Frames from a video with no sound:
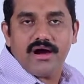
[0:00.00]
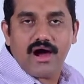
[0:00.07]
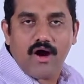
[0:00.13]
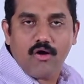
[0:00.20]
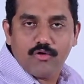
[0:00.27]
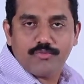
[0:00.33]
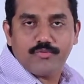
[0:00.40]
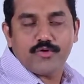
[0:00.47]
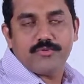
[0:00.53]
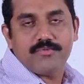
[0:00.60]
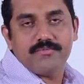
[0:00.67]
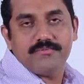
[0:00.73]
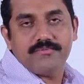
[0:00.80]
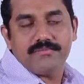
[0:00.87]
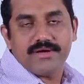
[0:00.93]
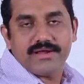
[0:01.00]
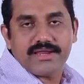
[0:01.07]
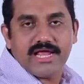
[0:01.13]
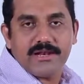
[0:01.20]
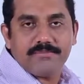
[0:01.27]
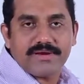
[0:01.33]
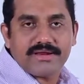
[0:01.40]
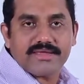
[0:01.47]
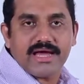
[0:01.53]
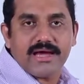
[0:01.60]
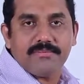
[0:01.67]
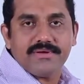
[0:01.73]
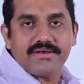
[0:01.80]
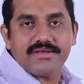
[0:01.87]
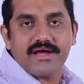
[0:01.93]
output, real per
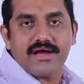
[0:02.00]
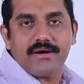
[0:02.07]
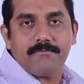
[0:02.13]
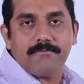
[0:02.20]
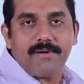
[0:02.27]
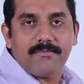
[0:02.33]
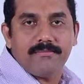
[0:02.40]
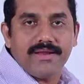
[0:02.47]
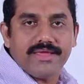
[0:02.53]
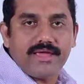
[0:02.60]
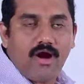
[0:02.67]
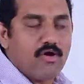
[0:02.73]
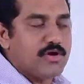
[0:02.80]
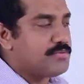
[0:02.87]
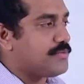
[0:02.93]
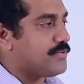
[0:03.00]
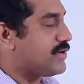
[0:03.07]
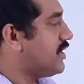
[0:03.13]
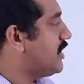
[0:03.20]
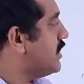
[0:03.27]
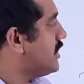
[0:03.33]
capita public output.